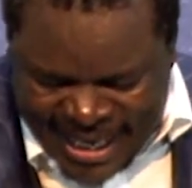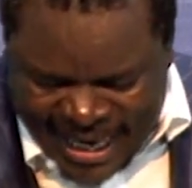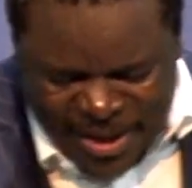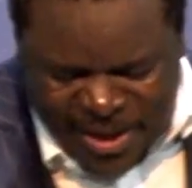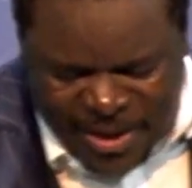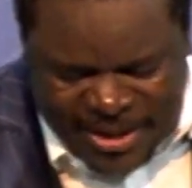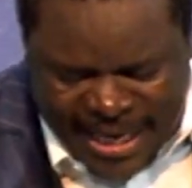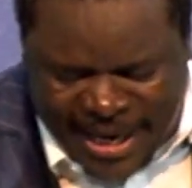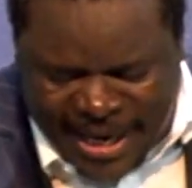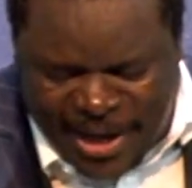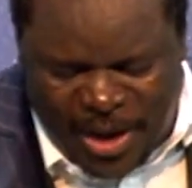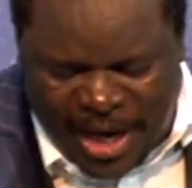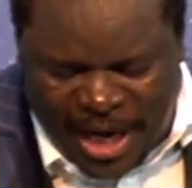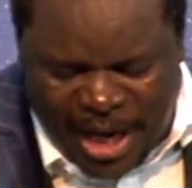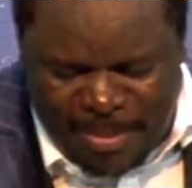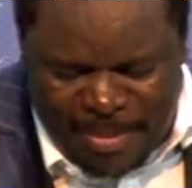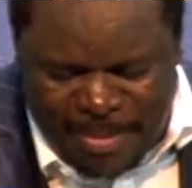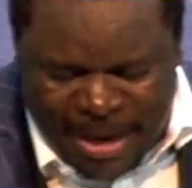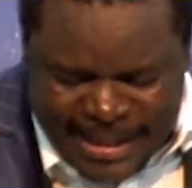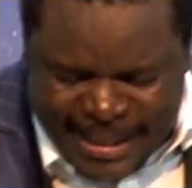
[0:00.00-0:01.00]
Can you tell your
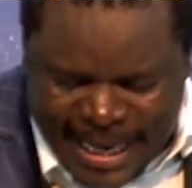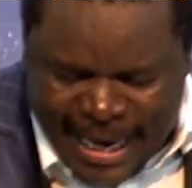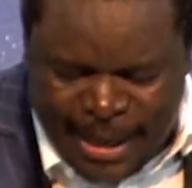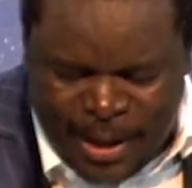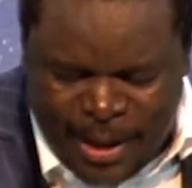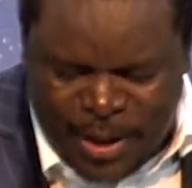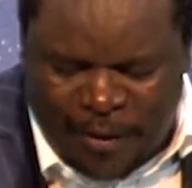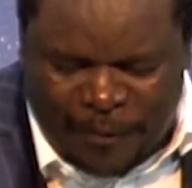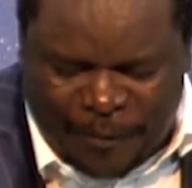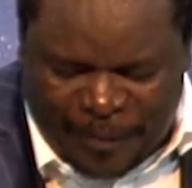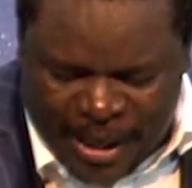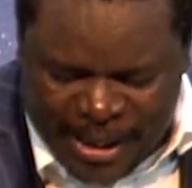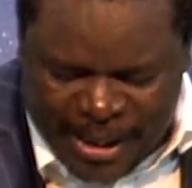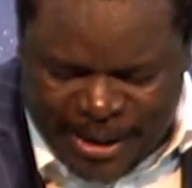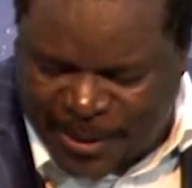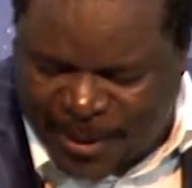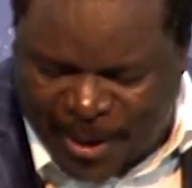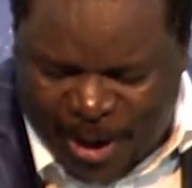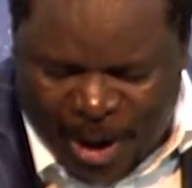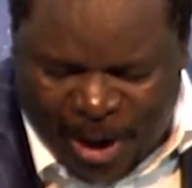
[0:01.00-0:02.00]
neighbor, turn your
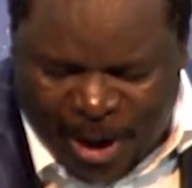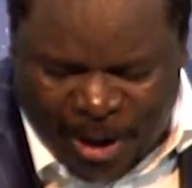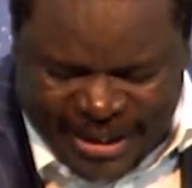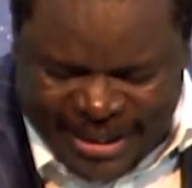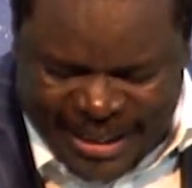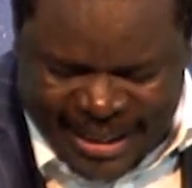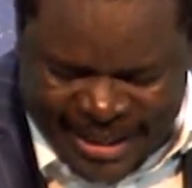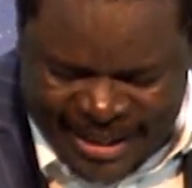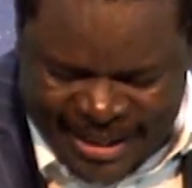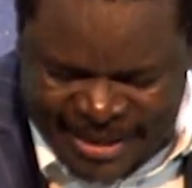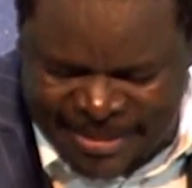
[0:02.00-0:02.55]
face to God?